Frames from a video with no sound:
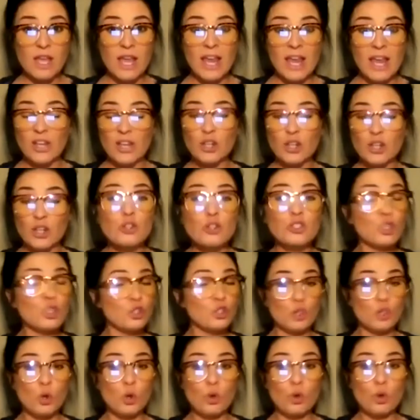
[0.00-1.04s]
and you're
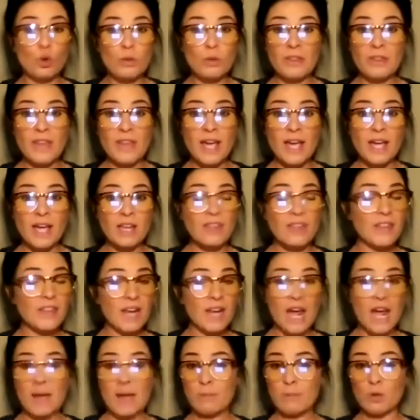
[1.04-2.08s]
cool with that, then
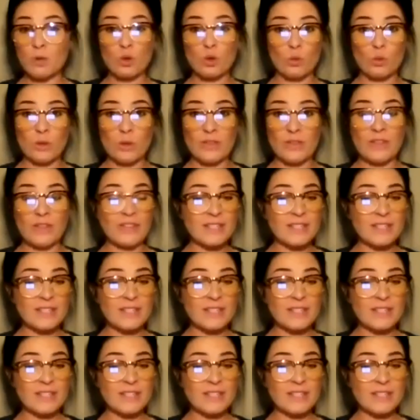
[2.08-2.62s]
I'm cool with it.